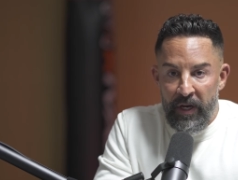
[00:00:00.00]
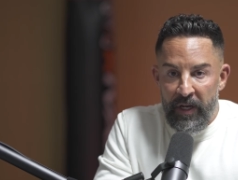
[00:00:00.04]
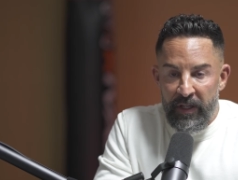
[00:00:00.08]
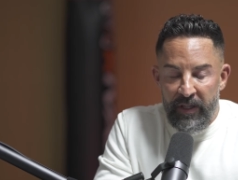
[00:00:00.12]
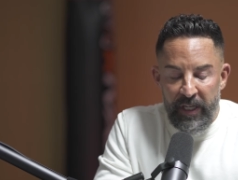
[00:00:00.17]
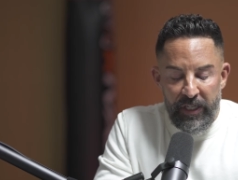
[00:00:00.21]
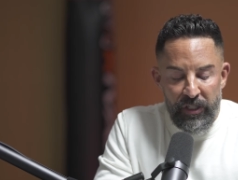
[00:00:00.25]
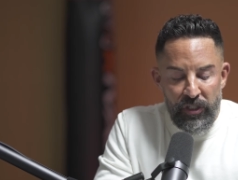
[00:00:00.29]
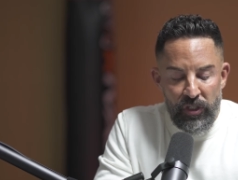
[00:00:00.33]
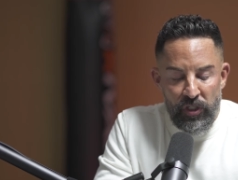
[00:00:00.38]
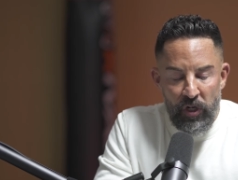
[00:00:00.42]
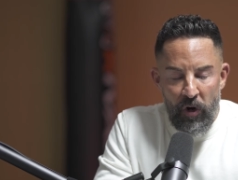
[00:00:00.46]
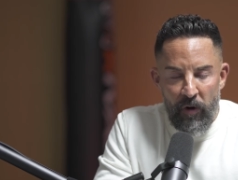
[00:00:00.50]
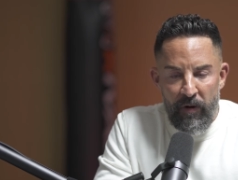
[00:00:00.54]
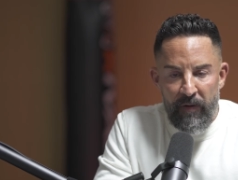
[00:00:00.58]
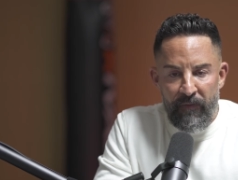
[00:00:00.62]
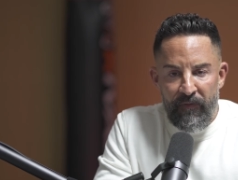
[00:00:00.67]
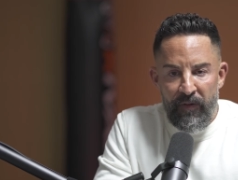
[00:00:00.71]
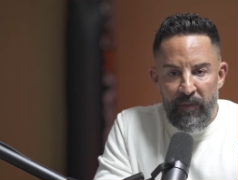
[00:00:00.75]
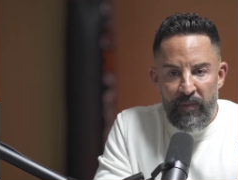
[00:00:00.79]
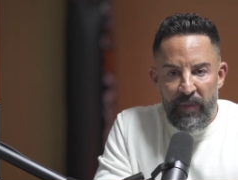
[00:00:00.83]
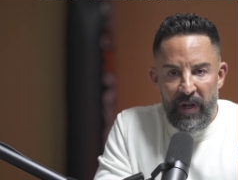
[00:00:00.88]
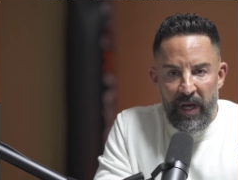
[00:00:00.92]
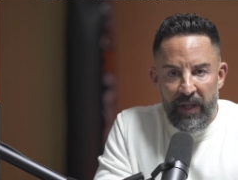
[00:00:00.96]
They started
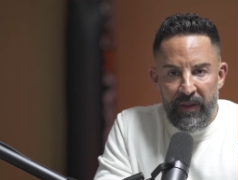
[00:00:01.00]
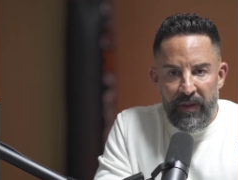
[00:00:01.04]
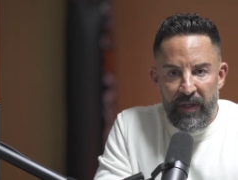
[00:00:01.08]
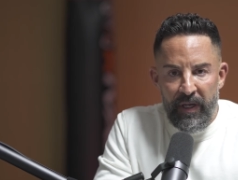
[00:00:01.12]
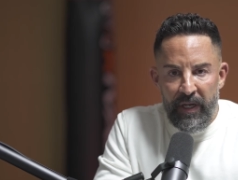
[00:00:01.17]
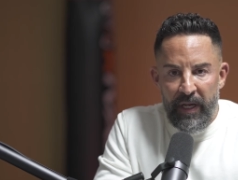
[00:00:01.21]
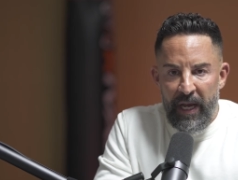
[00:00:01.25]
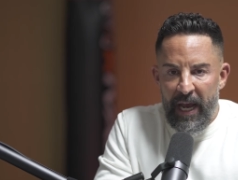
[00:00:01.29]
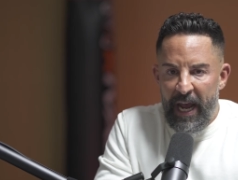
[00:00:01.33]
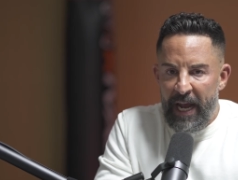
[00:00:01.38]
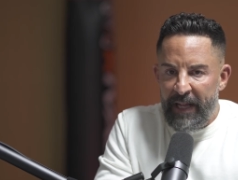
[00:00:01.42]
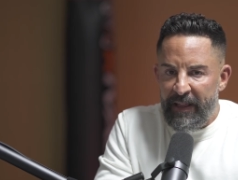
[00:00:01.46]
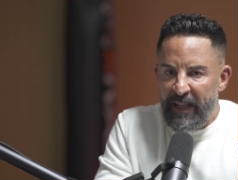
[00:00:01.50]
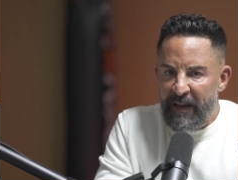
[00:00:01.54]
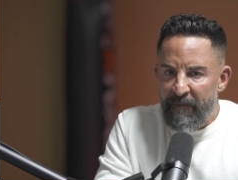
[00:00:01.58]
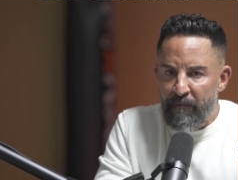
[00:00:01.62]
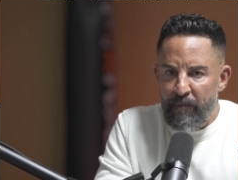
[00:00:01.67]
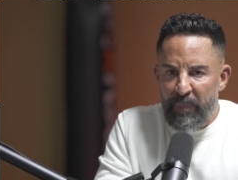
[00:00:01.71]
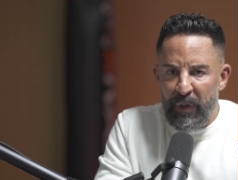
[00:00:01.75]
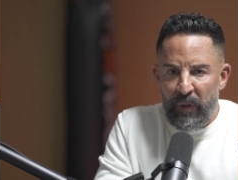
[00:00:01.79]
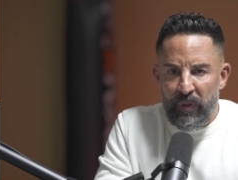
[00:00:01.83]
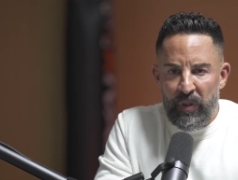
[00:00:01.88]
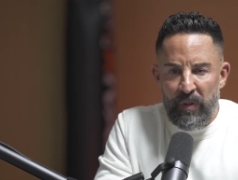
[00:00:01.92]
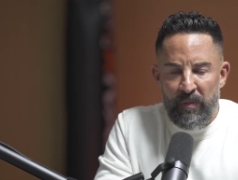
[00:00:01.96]
from nothing and they
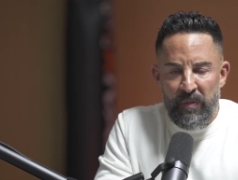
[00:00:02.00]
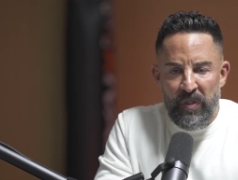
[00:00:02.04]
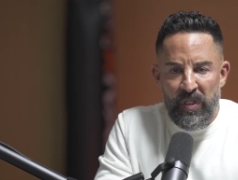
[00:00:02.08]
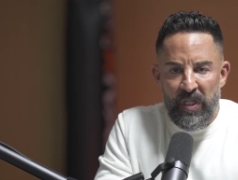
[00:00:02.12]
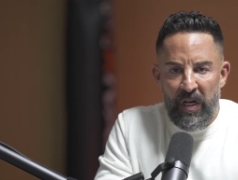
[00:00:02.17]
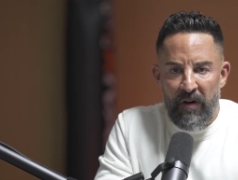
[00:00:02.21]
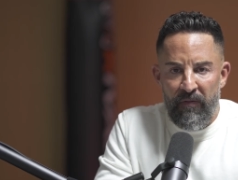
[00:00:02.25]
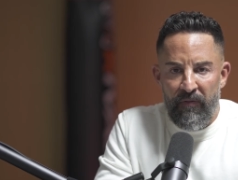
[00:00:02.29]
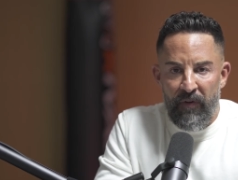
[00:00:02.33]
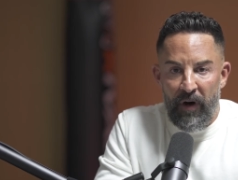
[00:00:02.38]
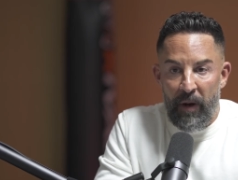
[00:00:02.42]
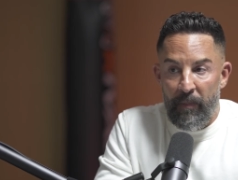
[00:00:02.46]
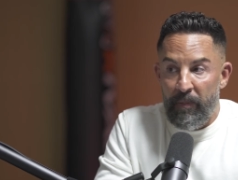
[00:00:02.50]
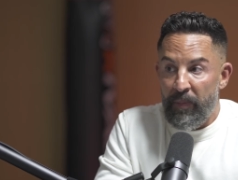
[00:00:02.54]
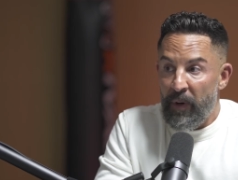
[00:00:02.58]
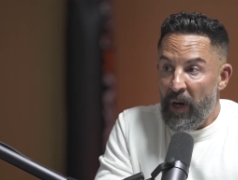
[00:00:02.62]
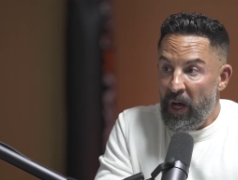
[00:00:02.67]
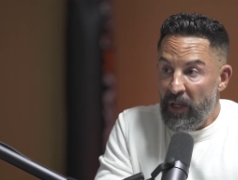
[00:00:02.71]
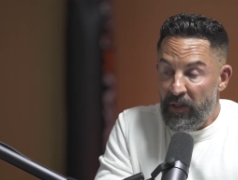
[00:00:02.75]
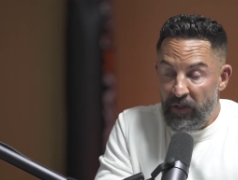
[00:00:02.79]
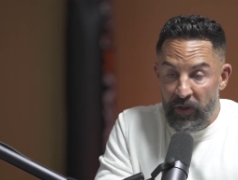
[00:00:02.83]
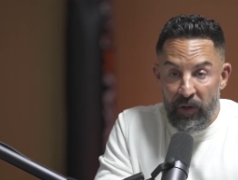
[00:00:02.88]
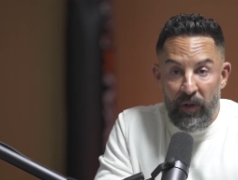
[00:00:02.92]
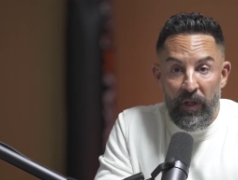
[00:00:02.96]
built themselves up
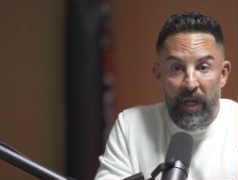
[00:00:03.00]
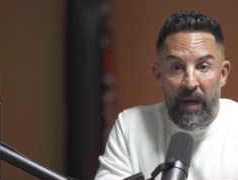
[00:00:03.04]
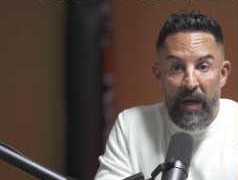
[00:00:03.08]
a little